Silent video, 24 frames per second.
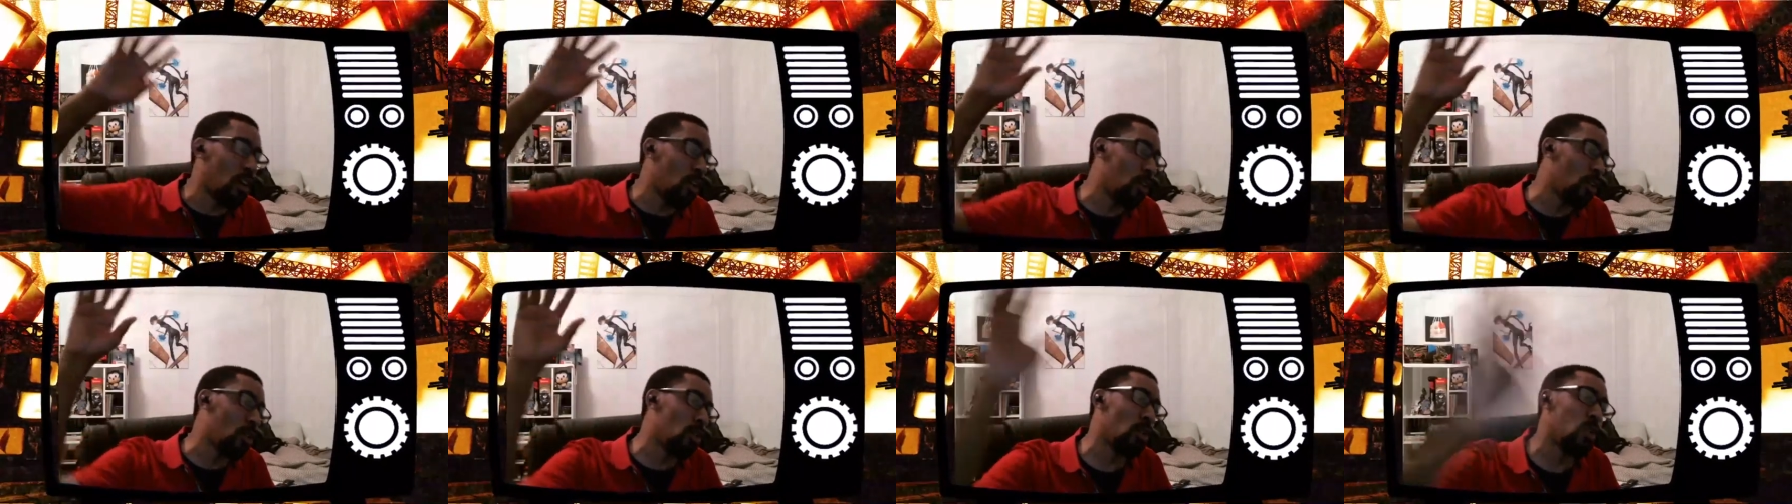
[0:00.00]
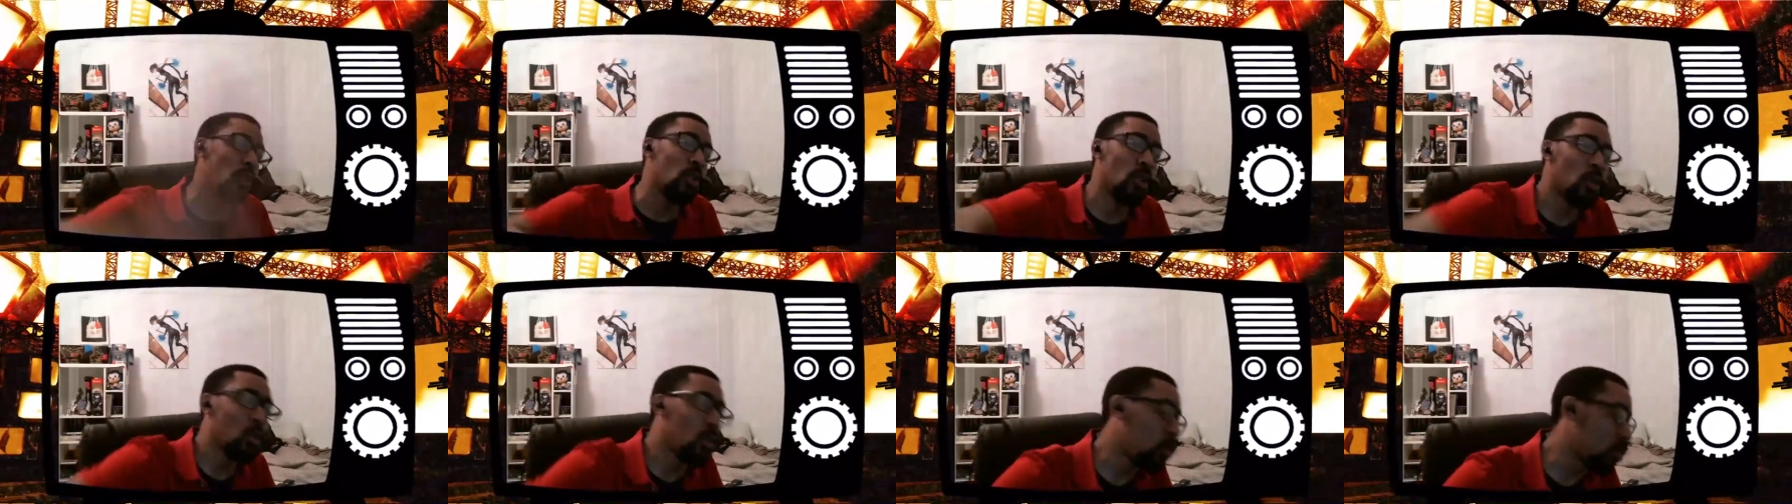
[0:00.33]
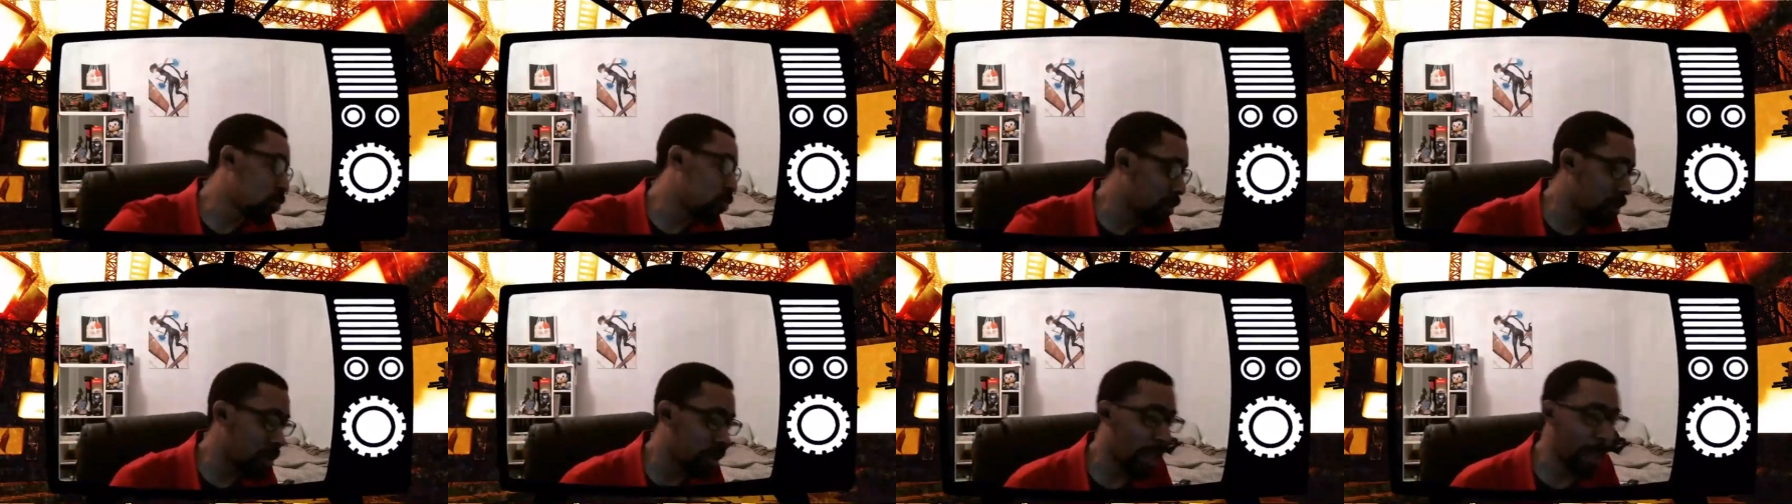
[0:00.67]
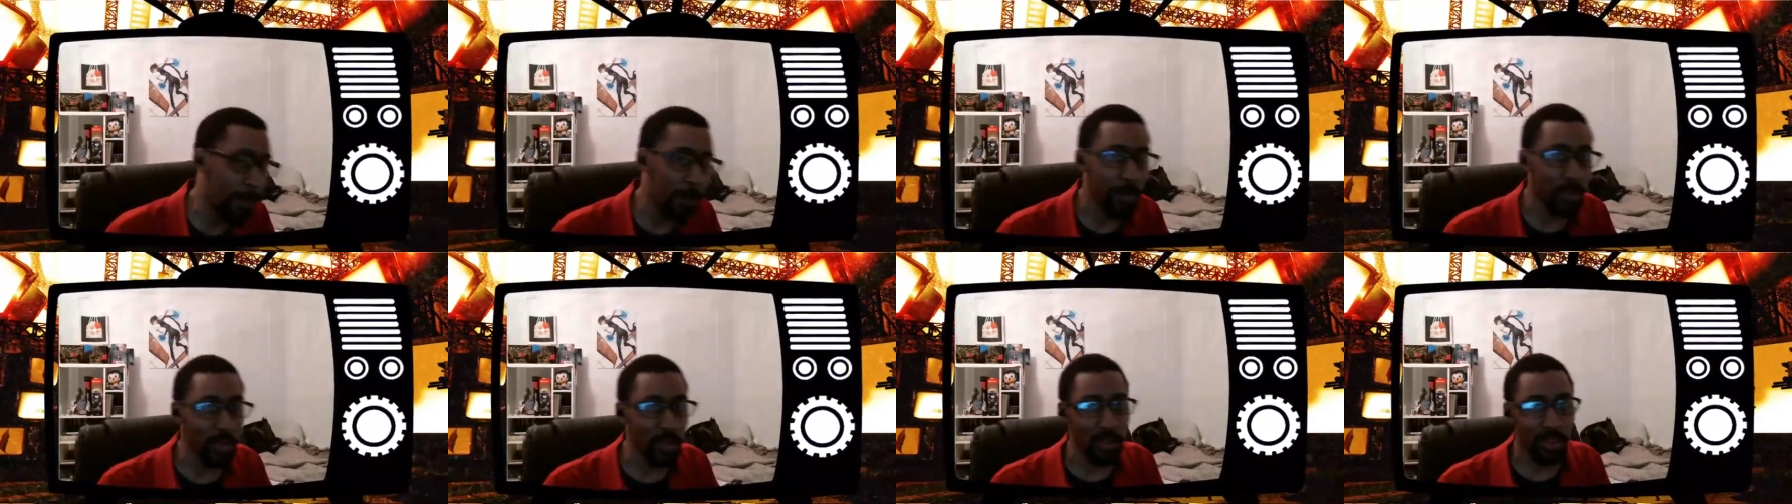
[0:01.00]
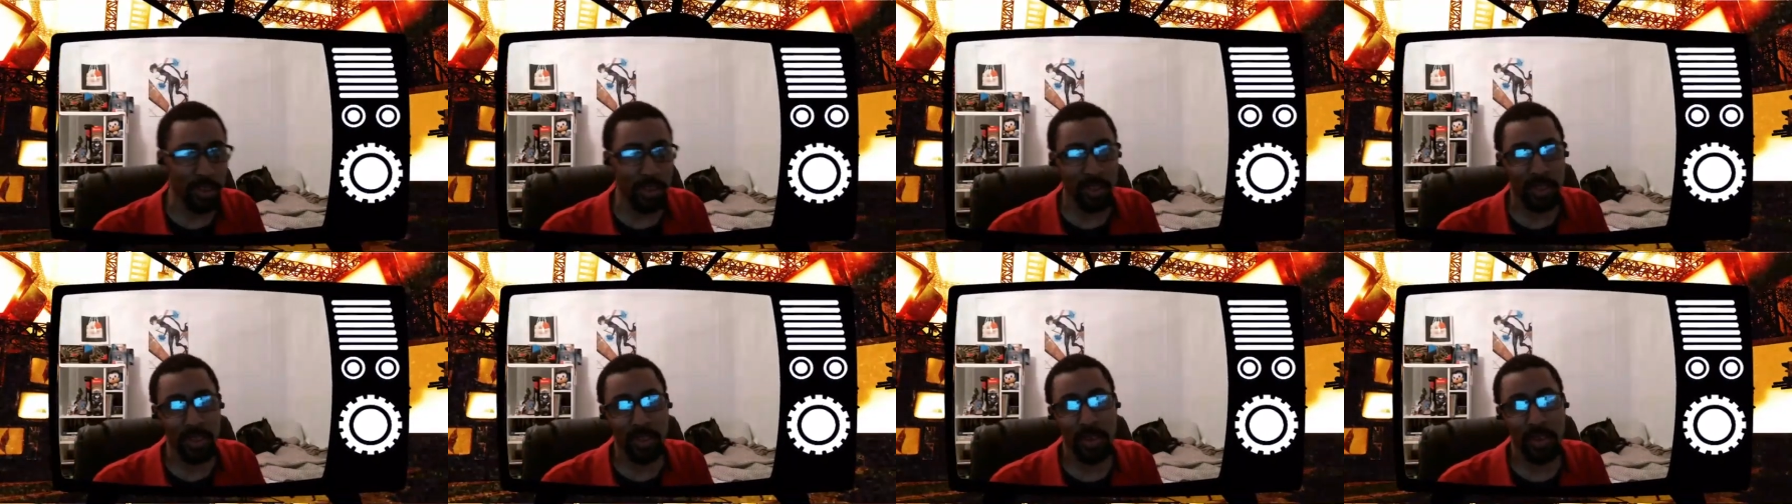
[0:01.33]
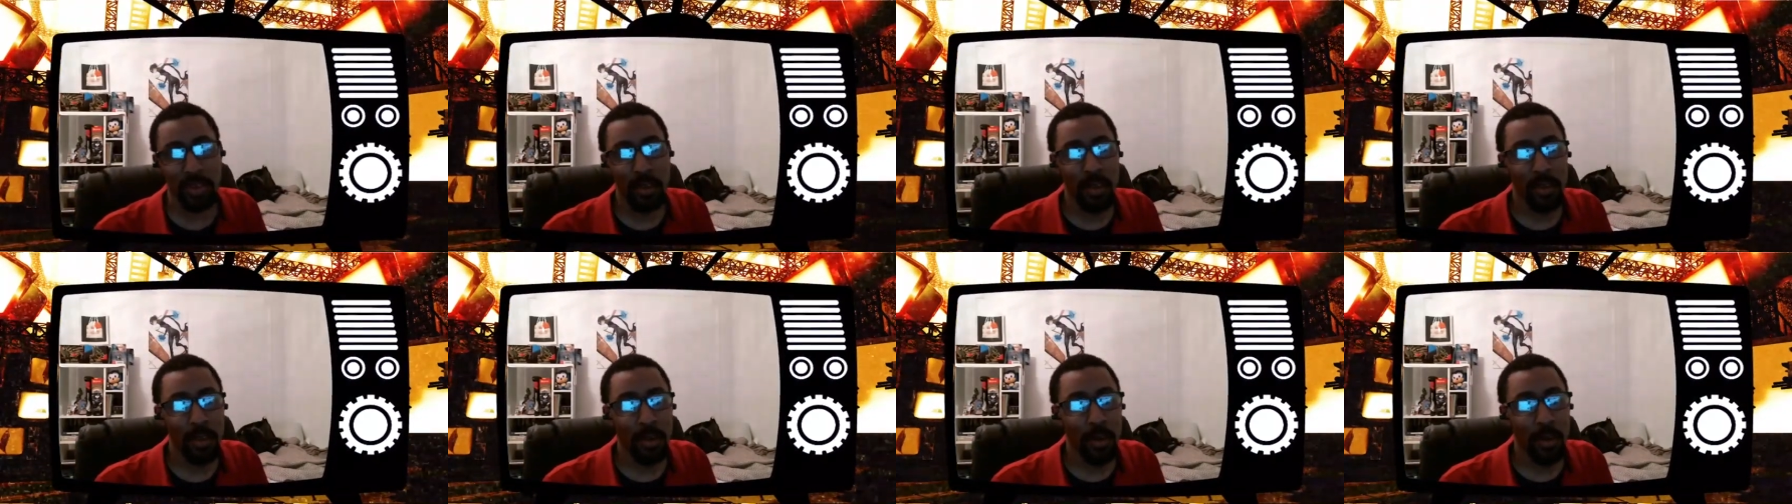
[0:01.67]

old Nebulous